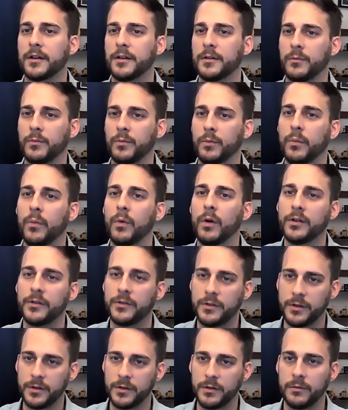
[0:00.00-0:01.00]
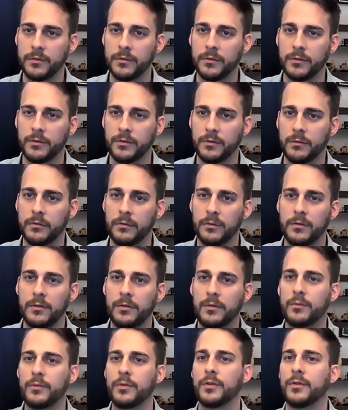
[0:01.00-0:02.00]
And once you
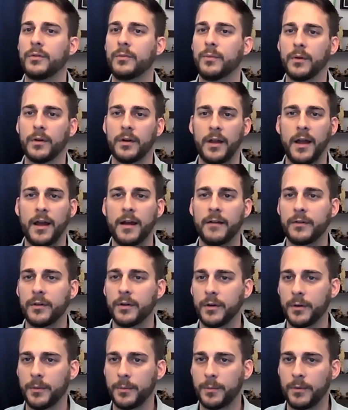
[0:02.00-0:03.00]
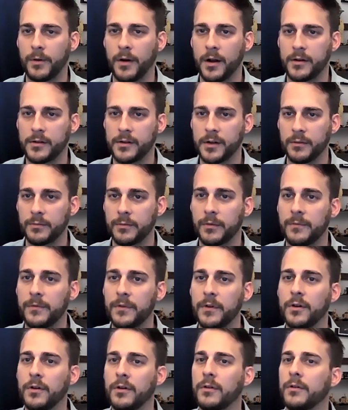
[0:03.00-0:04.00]
were to have your project
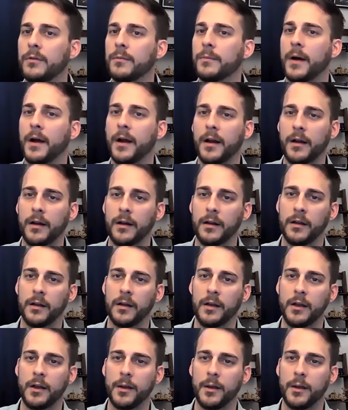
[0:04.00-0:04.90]
reviewed by